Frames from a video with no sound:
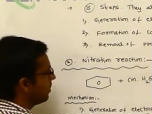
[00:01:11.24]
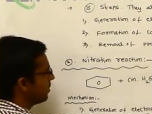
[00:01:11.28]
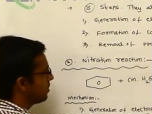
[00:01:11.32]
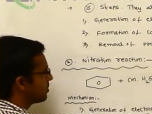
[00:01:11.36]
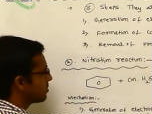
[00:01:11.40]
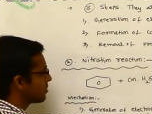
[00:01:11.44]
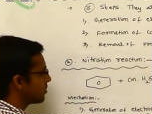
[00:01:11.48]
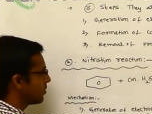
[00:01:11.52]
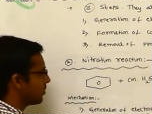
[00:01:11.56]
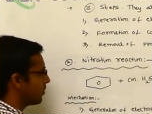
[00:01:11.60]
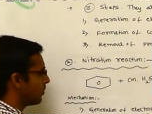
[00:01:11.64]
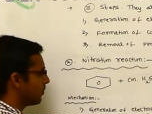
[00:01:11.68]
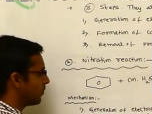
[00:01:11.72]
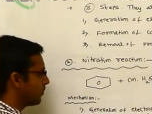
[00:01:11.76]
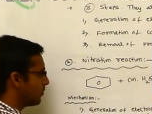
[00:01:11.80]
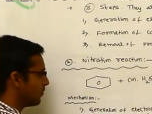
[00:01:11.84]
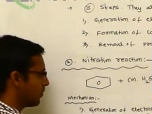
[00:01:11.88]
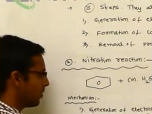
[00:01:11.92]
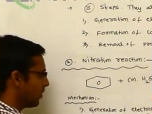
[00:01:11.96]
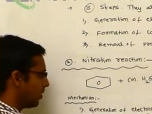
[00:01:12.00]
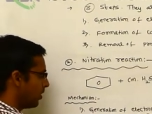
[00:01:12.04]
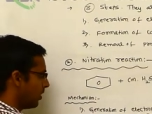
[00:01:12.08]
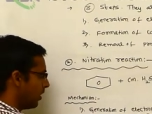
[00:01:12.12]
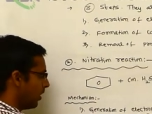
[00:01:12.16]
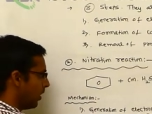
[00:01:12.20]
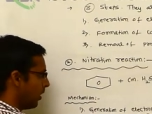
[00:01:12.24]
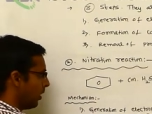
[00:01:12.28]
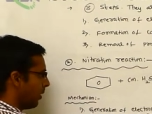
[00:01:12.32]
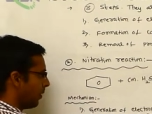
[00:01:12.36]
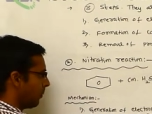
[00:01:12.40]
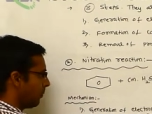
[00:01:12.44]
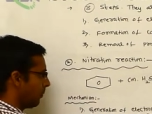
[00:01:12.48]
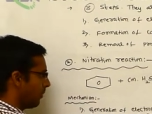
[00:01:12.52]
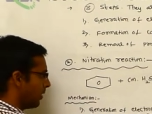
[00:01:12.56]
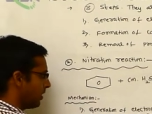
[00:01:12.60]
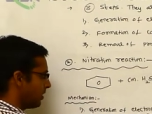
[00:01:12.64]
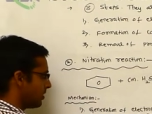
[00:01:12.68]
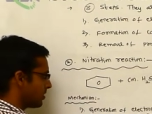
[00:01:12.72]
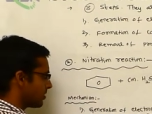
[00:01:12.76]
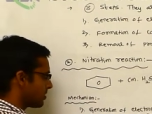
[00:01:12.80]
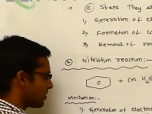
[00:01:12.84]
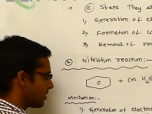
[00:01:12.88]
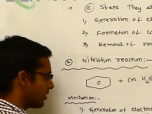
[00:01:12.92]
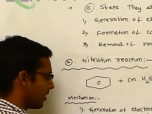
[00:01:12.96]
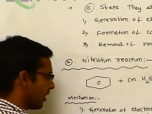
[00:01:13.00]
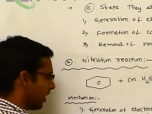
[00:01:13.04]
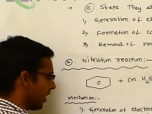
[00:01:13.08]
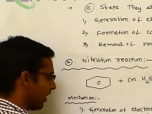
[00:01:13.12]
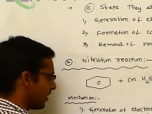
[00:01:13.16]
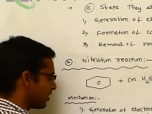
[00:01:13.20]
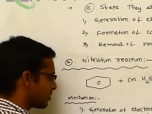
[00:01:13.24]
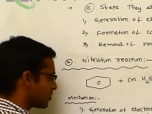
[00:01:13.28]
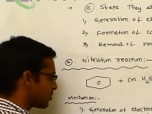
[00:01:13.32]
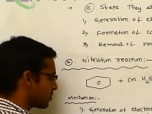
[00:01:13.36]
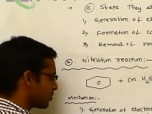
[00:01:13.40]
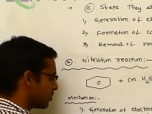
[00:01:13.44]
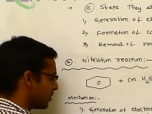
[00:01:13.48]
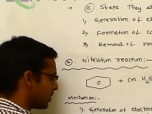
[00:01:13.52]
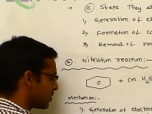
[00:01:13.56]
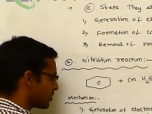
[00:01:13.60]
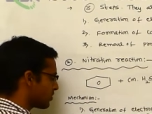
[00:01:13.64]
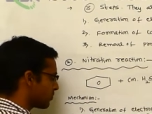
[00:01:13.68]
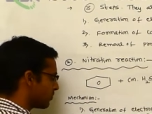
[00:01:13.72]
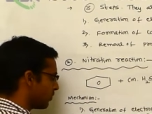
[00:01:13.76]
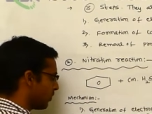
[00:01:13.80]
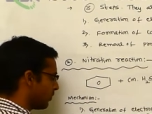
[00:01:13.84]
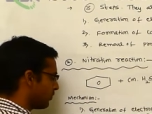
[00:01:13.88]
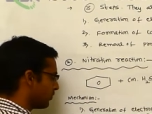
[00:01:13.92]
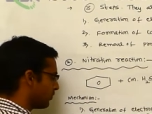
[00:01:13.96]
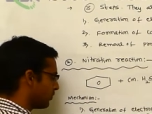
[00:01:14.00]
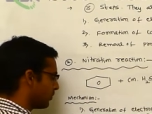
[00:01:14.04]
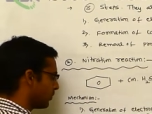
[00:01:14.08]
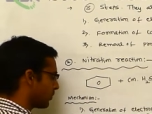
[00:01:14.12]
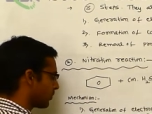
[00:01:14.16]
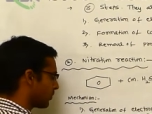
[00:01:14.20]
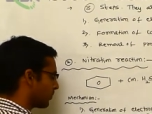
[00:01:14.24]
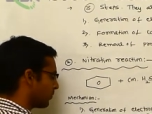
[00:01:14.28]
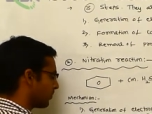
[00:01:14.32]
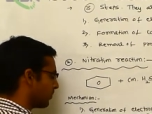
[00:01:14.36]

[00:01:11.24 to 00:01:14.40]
So, means H two S O four,